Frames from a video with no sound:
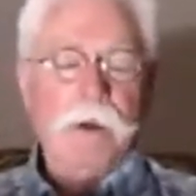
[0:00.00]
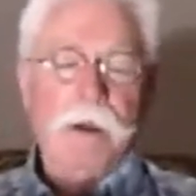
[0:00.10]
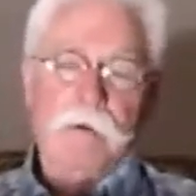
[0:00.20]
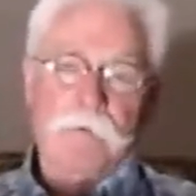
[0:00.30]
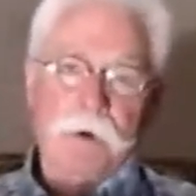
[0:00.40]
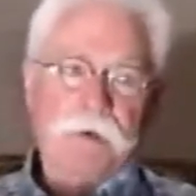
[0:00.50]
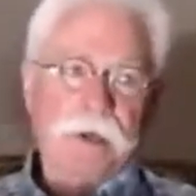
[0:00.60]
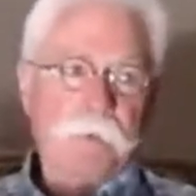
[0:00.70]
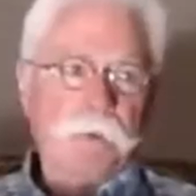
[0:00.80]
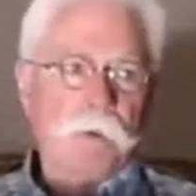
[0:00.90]
We have,
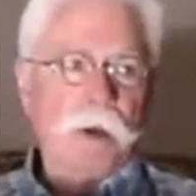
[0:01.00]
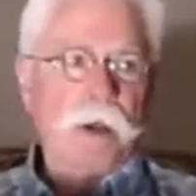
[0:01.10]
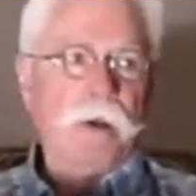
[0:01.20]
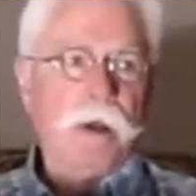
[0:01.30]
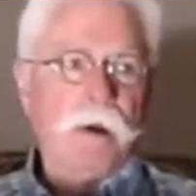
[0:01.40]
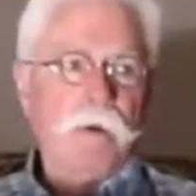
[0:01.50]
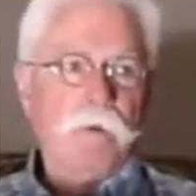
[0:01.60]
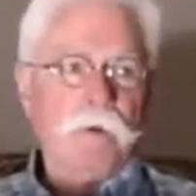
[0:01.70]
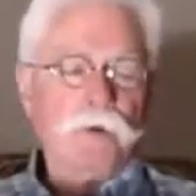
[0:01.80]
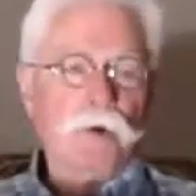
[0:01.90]
for example, right
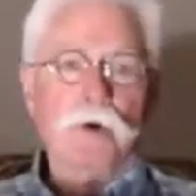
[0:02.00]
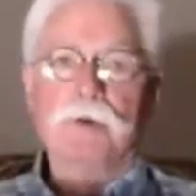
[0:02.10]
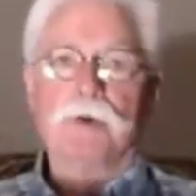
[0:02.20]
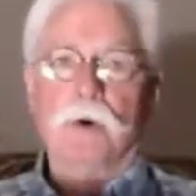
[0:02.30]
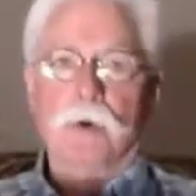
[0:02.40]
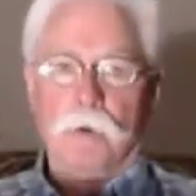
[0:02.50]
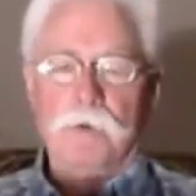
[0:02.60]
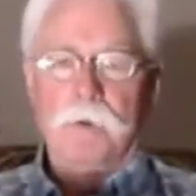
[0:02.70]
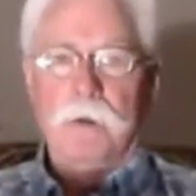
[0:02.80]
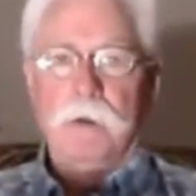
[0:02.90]
now, the juror's
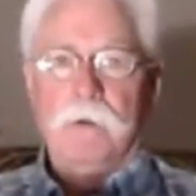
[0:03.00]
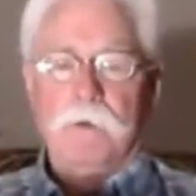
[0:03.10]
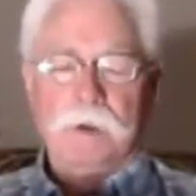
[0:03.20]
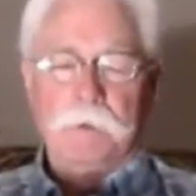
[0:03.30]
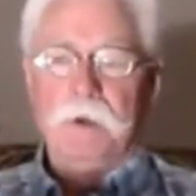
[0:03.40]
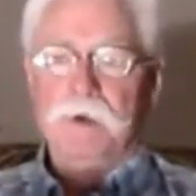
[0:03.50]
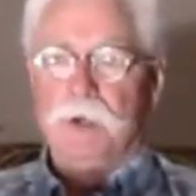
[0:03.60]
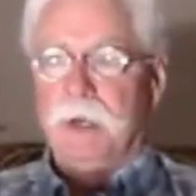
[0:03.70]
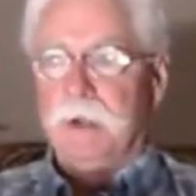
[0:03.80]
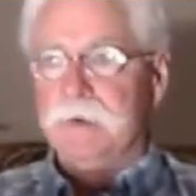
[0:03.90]
oath that has
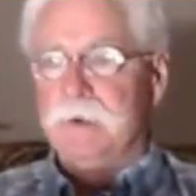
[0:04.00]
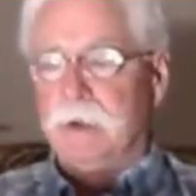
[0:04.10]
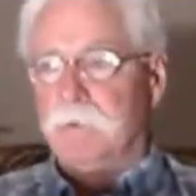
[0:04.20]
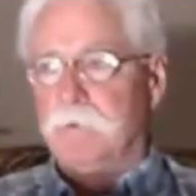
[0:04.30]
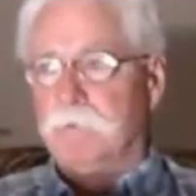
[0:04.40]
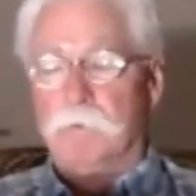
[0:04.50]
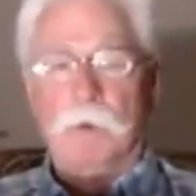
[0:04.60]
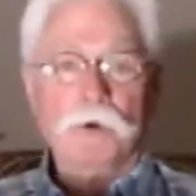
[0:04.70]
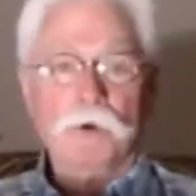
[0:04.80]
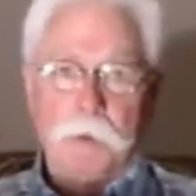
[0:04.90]
been changed in
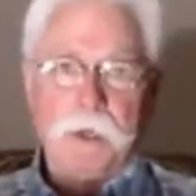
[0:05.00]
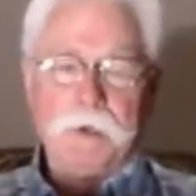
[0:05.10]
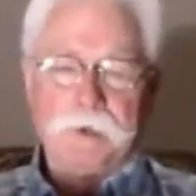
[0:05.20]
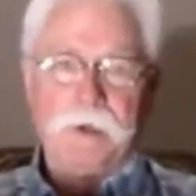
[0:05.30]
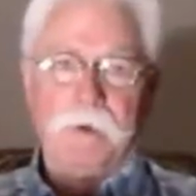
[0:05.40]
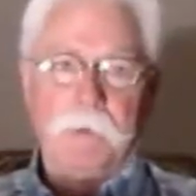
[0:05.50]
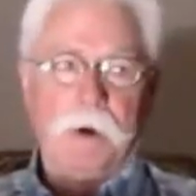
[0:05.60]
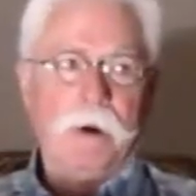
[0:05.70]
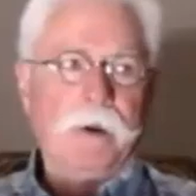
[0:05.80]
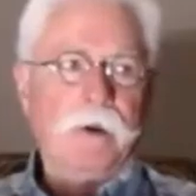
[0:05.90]
most places
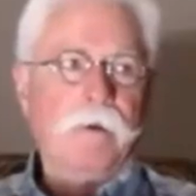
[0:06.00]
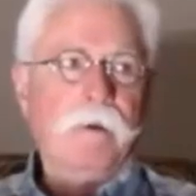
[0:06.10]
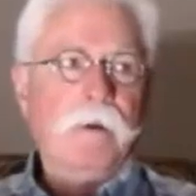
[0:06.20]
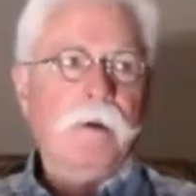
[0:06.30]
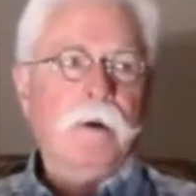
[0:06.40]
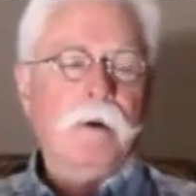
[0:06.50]
in America,